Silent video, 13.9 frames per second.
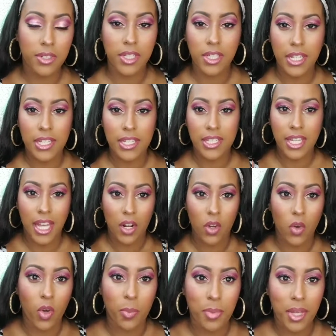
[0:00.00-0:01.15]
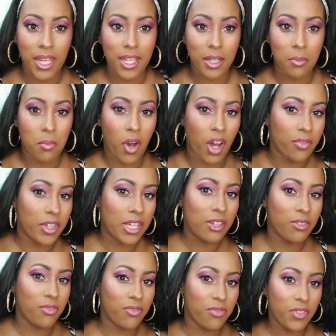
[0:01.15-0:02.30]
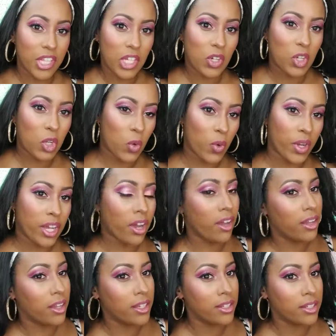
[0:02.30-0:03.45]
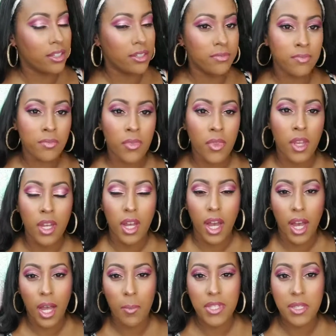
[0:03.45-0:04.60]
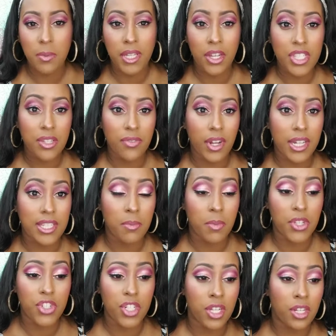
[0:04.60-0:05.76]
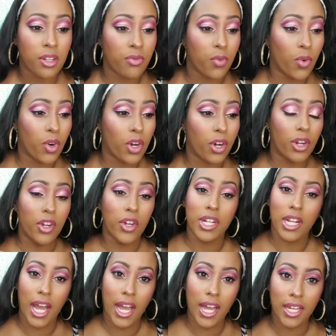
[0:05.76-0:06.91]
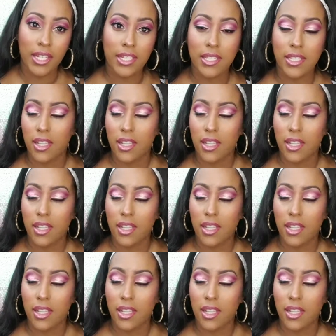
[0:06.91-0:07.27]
Clearly it's got a whole pink mauve-y feel going on. Something else I forgot to mention for hooded eyes.